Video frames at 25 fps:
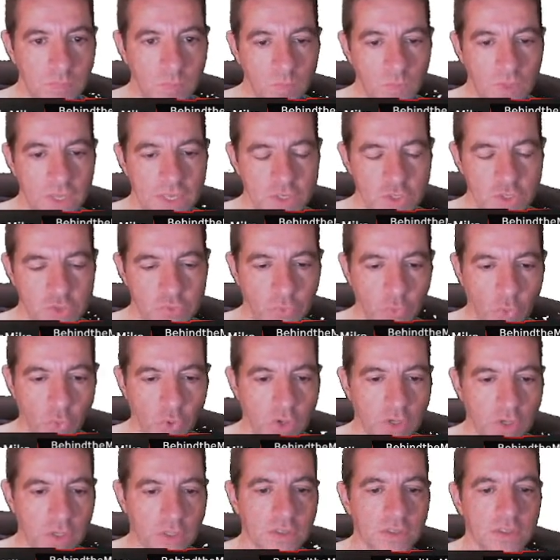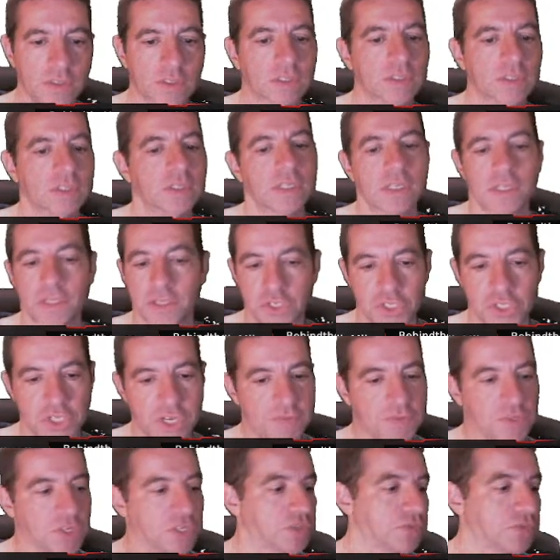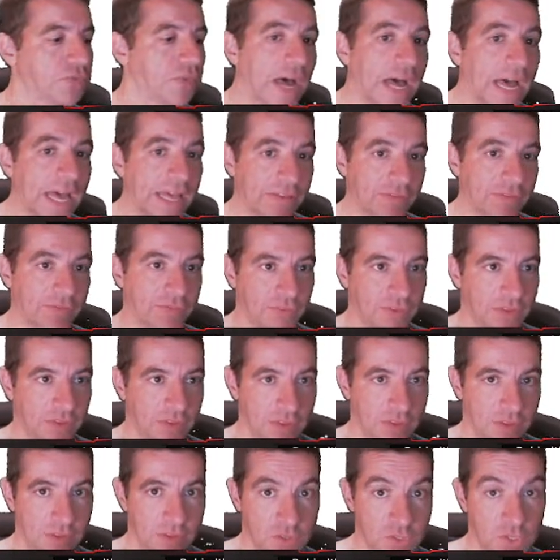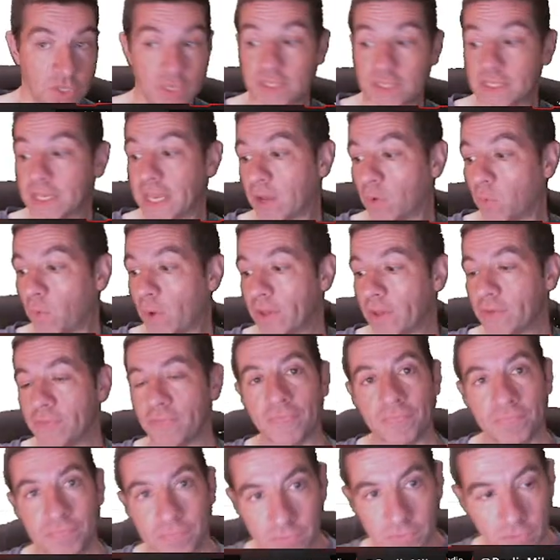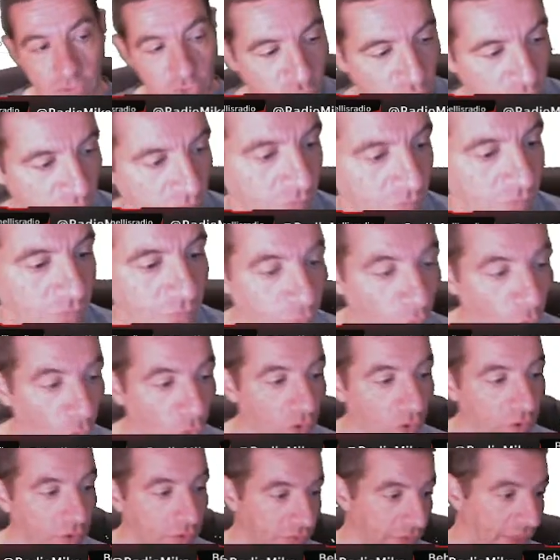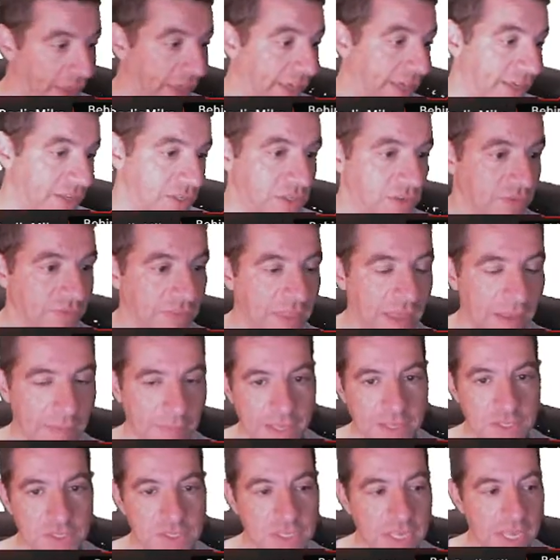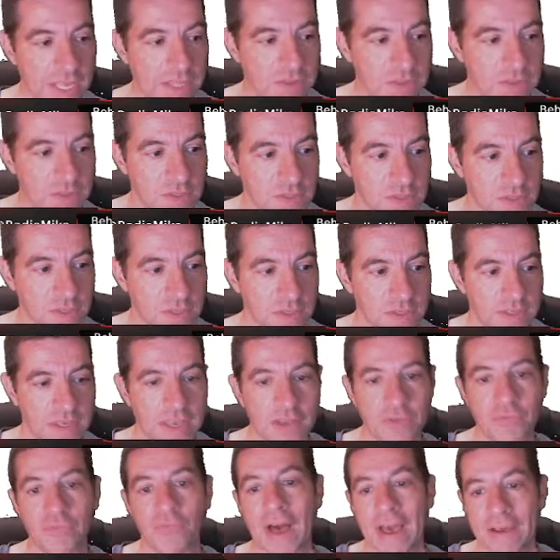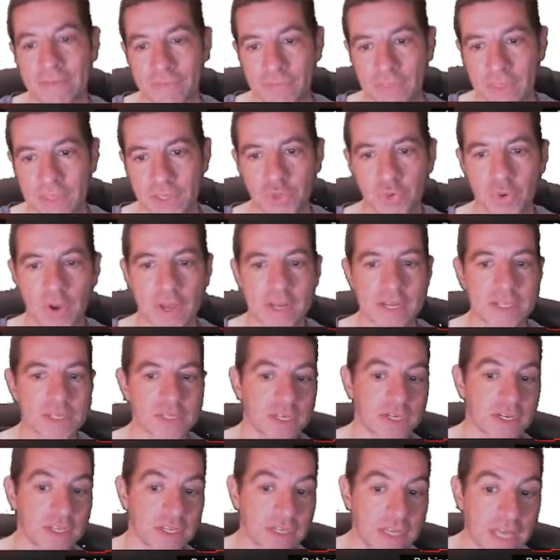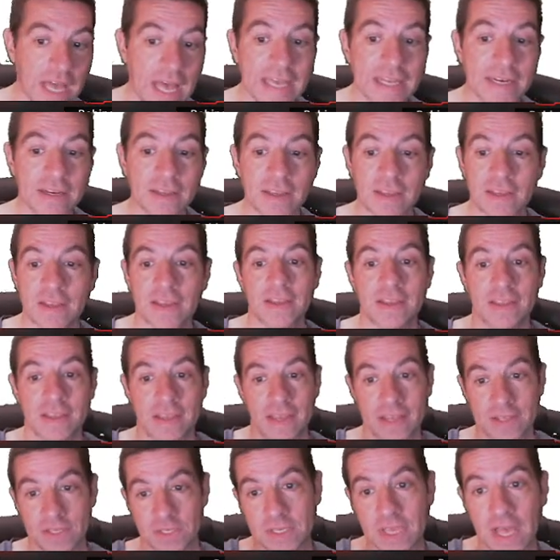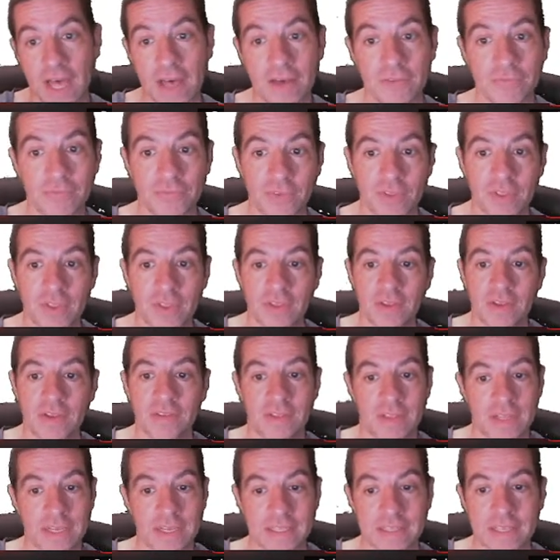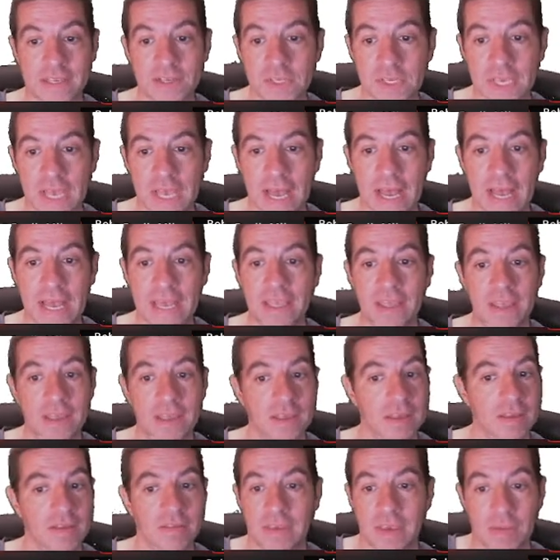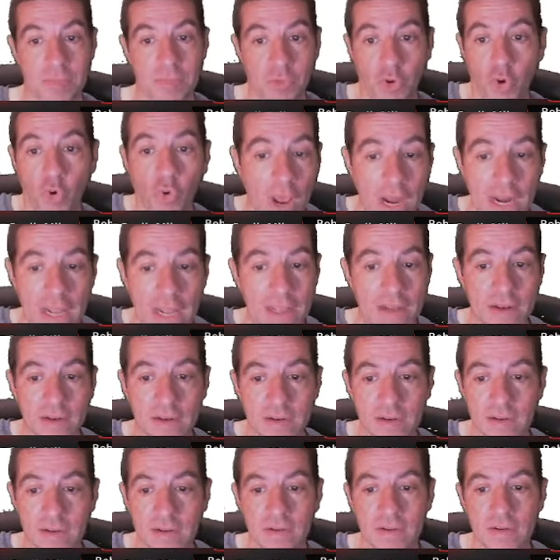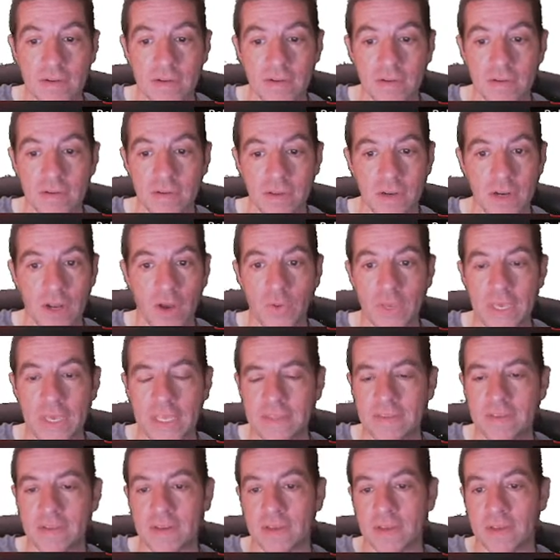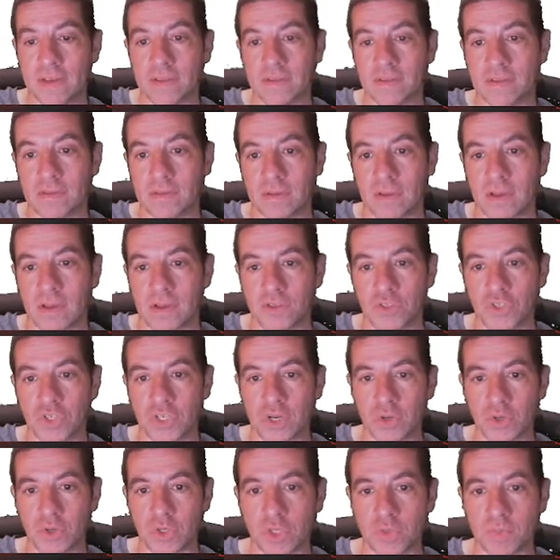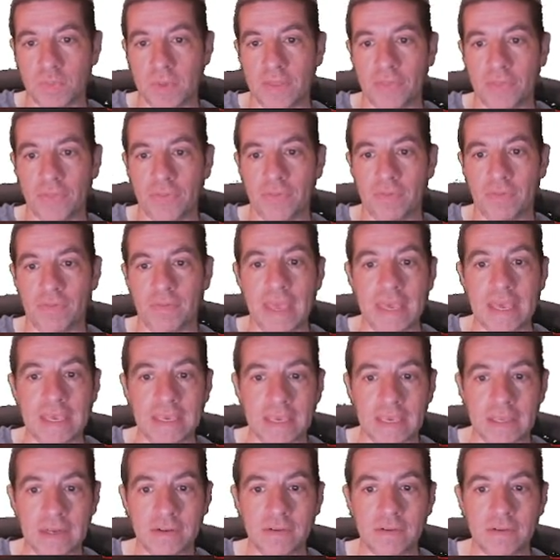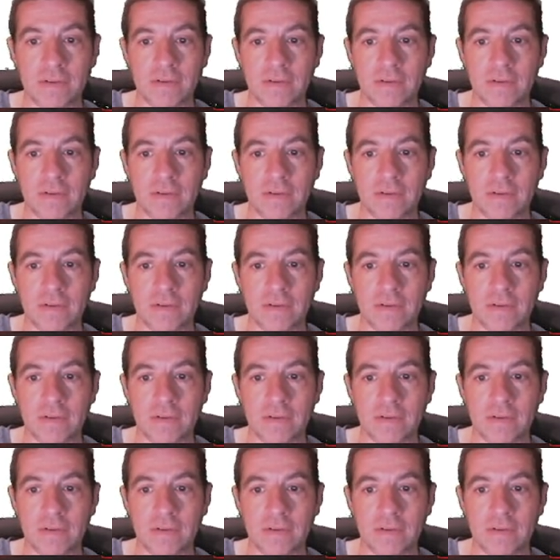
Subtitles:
is 4, and the Chiefs is 5. So you take away 4 things, if that makes sense. Get 5 things right instead of 9. It's tough. Like this guy, give him credit. He did a Geno Smith naked,